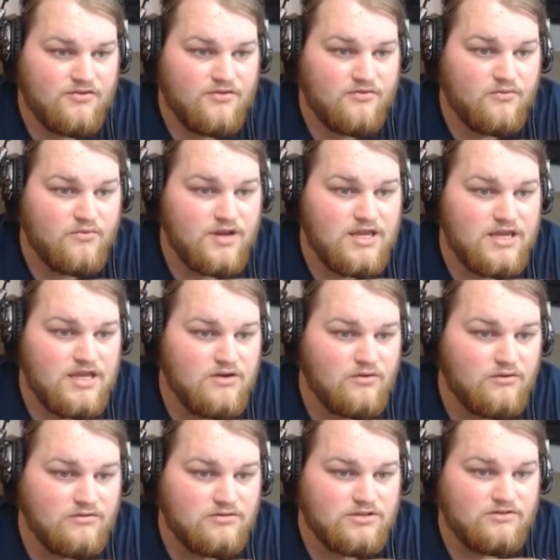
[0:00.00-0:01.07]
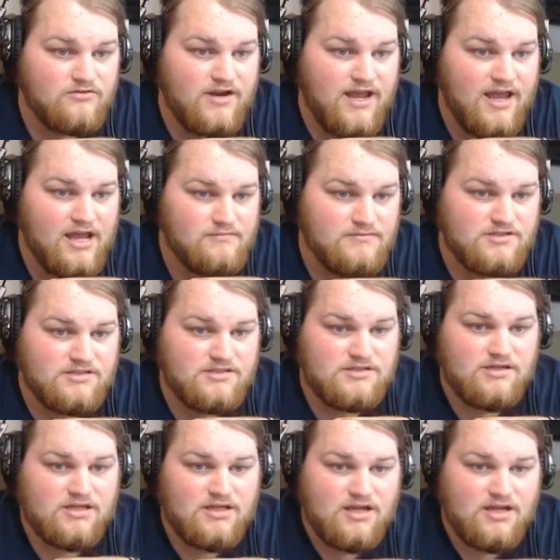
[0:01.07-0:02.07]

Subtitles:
3 golden rams.